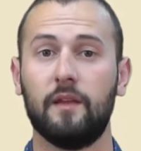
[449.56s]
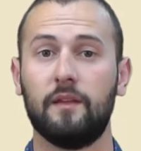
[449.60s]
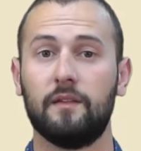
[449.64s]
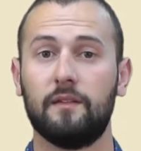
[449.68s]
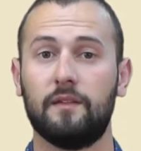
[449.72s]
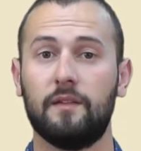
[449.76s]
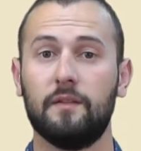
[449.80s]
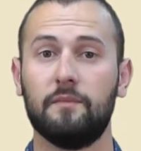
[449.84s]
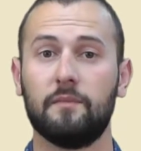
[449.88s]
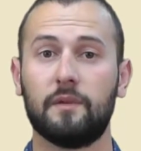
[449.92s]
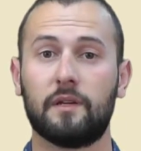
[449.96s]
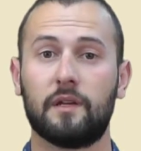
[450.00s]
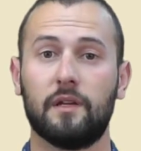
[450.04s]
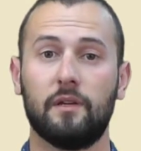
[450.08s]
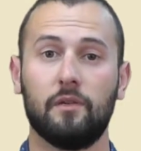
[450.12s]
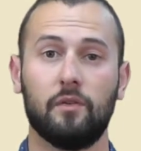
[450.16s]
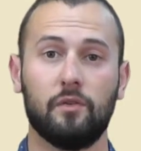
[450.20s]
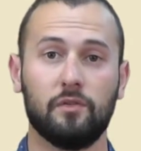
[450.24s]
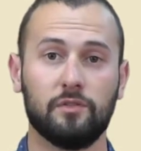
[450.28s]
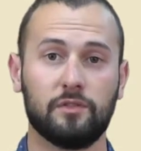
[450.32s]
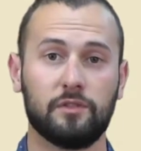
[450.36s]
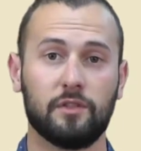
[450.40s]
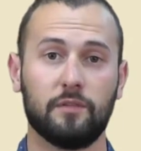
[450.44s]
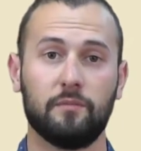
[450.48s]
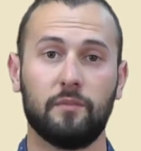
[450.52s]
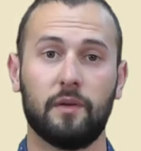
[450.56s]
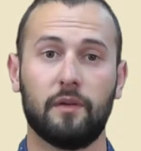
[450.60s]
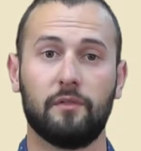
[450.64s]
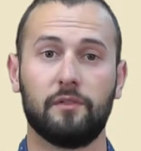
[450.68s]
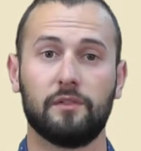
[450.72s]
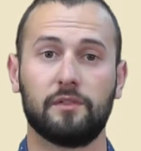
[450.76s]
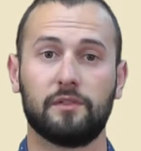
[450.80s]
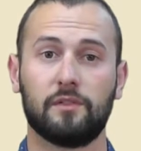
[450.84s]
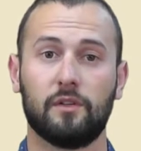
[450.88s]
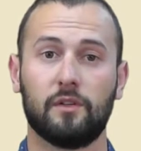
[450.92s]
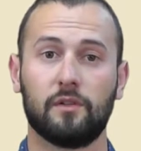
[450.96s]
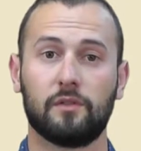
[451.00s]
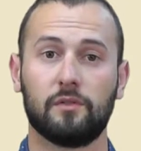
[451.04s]
Timber can also be
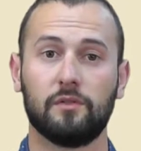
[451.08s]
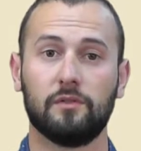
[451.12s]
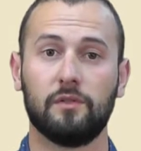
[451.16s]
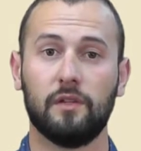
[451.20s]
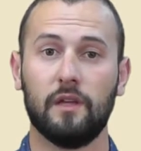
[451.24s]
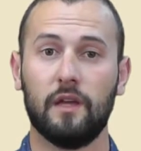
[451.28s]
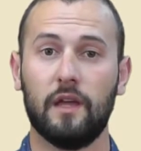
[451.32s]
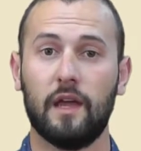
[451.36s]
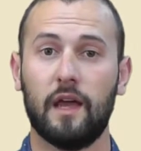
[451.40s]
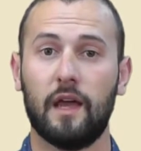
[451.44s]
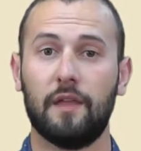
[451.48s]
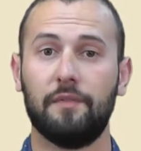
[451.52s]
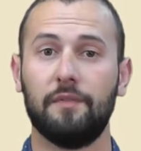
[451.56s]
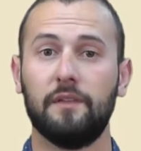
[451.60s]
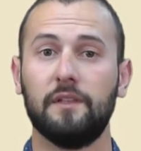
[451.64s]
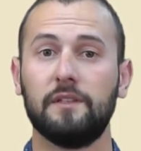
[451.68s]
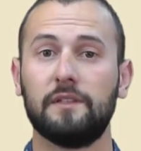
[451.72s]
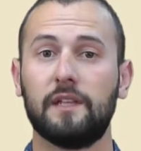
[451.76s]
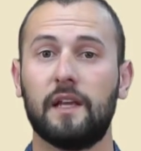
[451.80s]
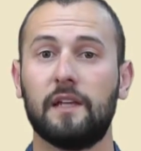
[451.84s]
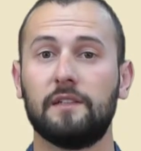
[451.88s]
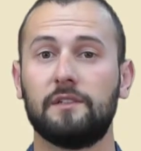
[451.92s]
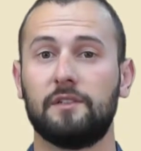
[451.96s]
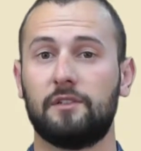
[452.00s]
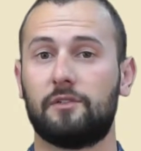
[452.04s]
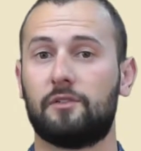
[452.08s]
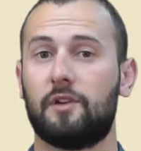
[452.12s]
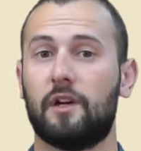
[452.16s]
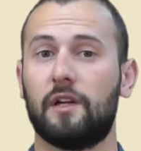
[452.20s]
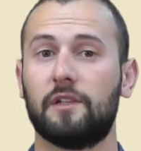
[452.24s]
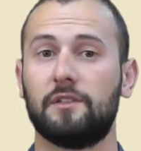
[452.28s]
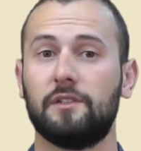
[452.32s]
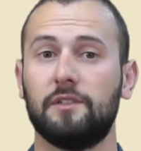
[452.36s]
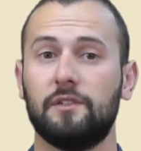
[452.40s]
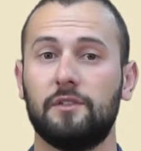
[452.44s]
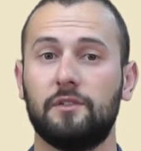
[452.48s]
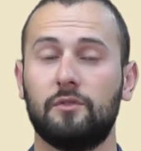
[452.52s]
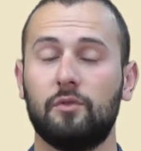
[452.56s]
recycled, and this has
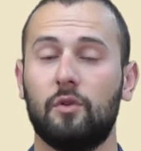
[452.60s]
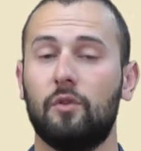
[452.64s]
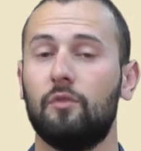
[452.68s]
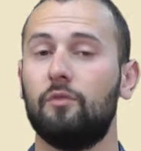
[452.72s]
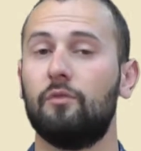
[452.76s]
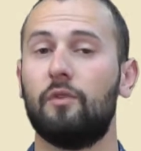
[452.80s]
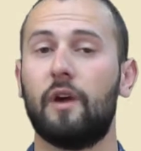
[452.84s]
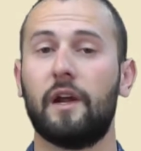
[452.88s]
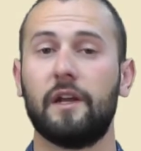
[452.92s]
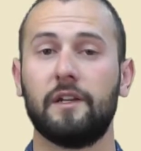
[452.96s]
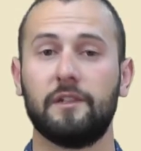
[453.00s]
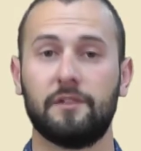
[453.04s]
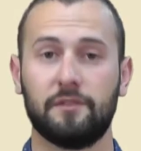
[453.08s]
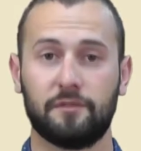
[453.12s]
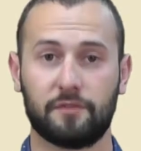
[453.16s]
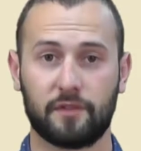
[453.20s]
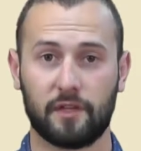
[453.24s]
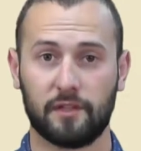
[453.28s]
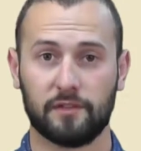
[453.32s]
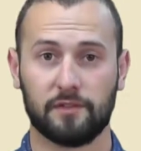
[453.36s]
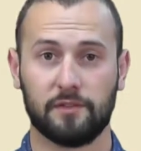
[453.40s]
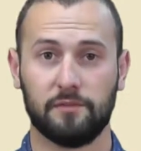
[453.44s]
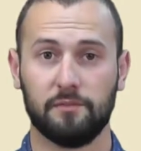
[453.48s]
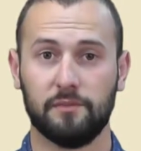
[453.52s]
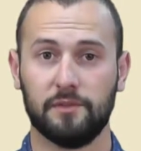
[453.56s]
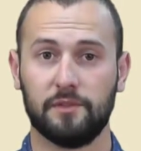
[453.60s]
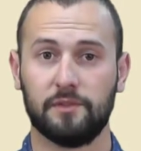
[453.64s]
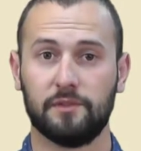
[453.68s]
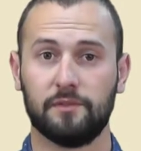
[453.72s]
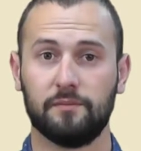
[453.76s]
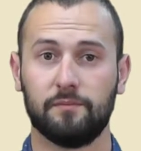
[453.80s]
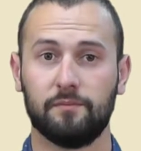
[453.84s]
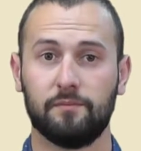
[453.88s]
attractions to a range of customers.